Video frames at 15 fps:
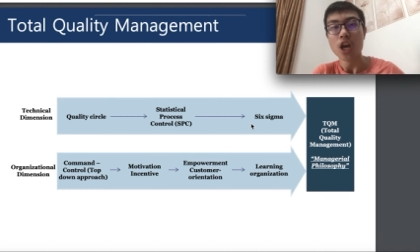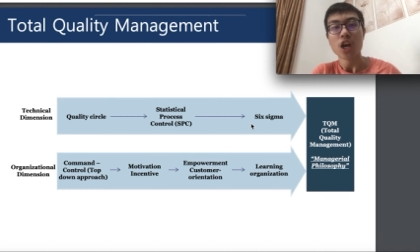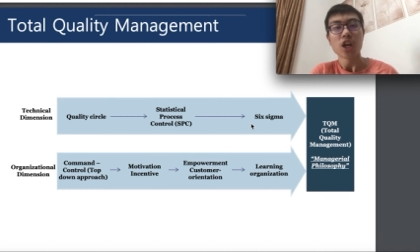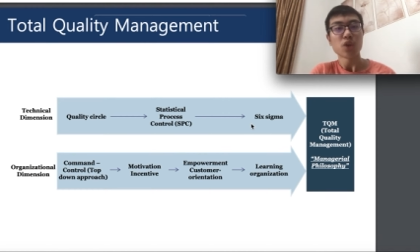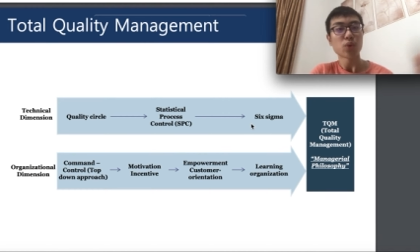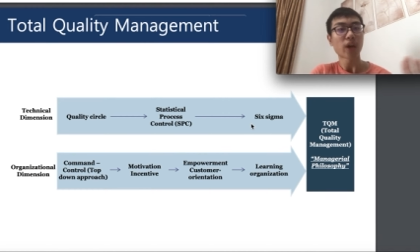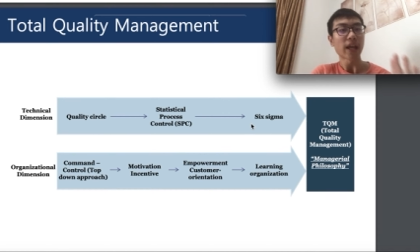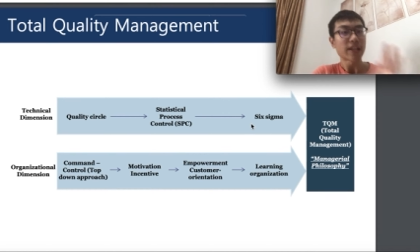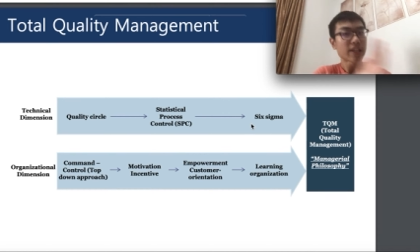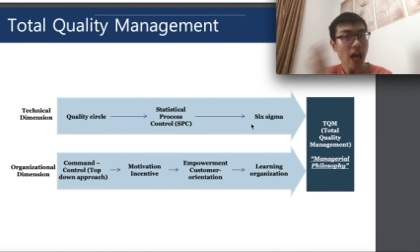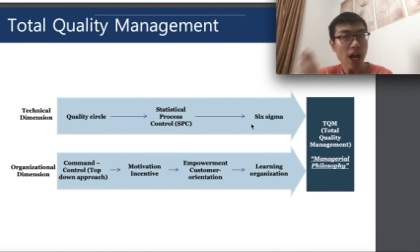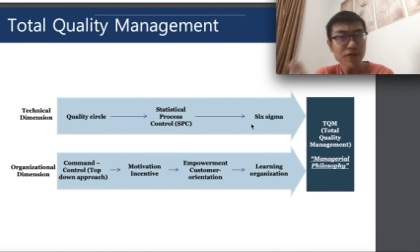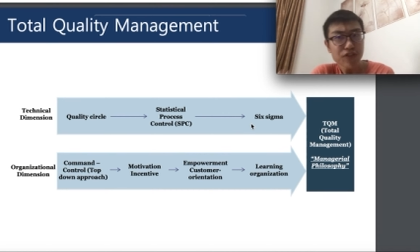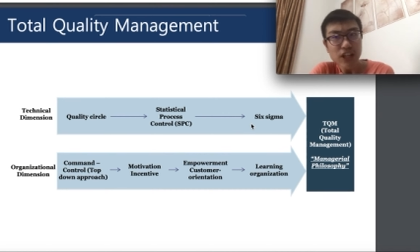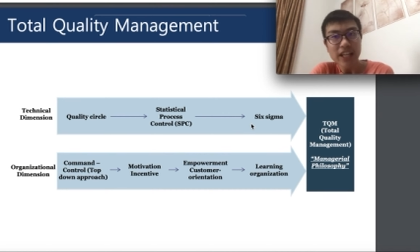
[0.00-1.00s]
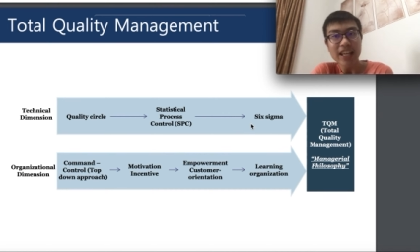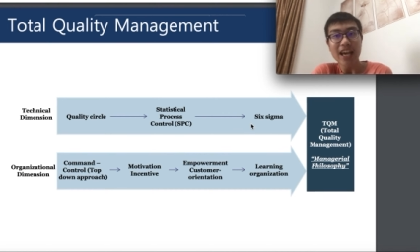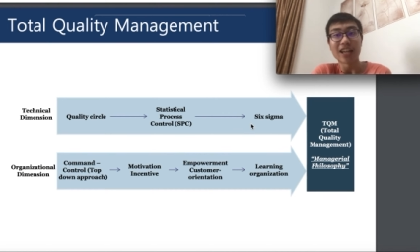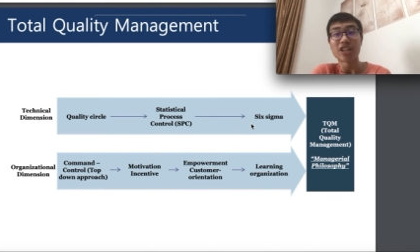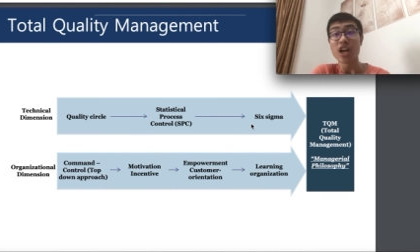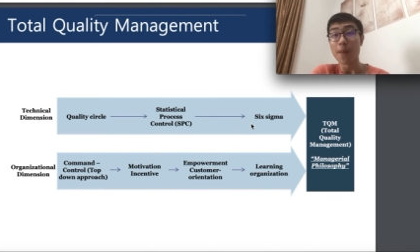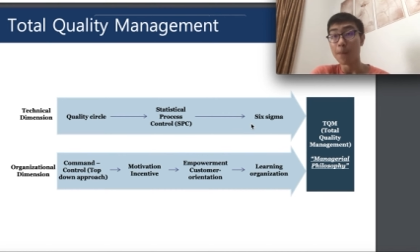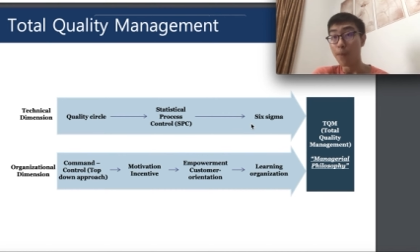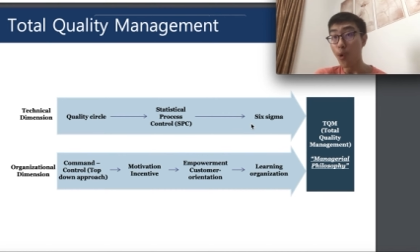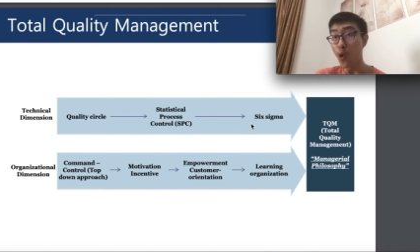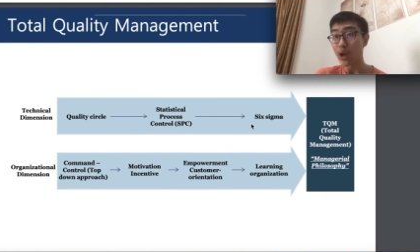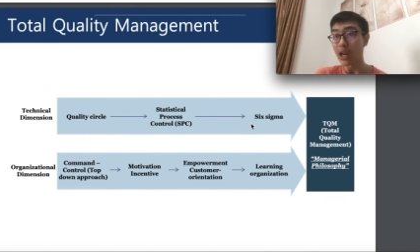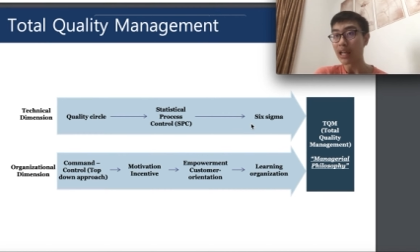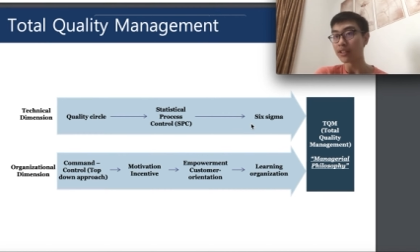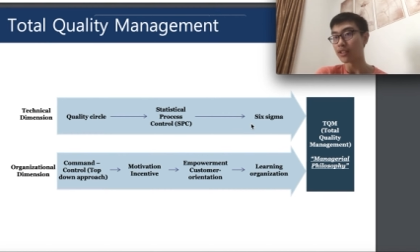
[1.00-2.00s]
you can definitely attend more
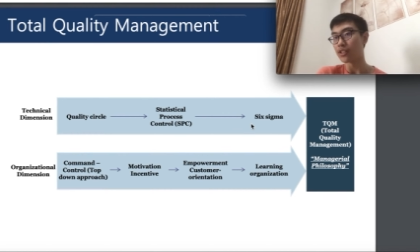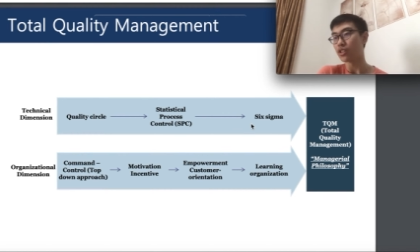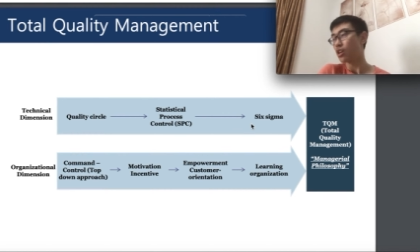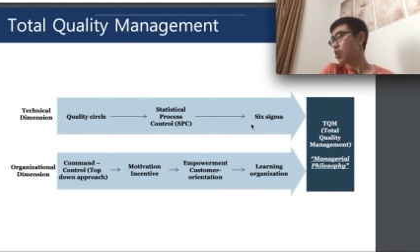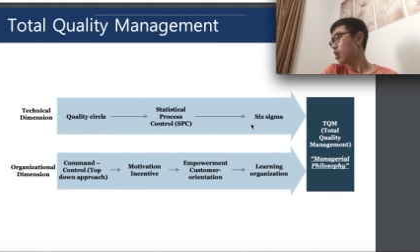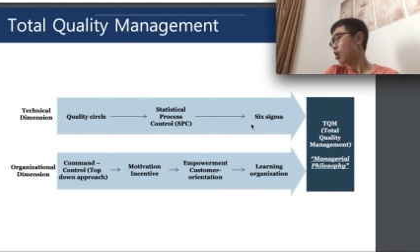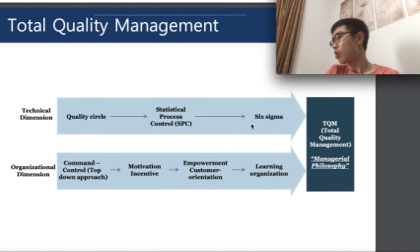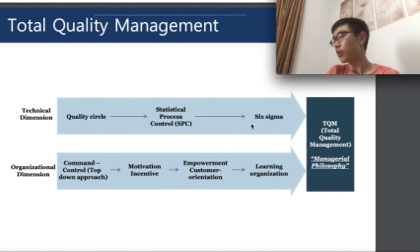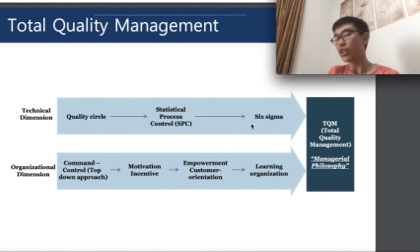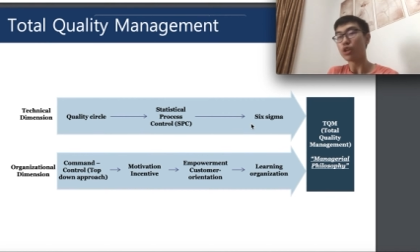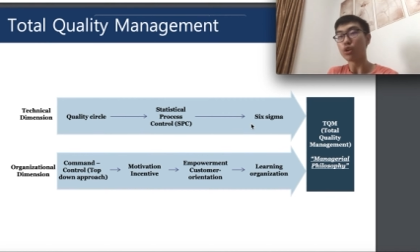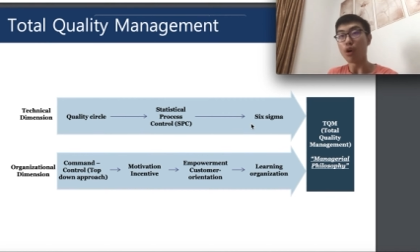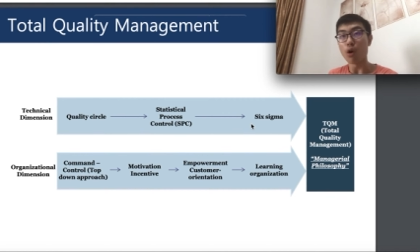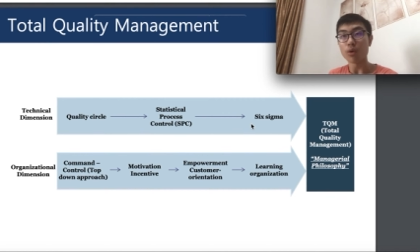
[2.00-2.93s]
lessons or in your own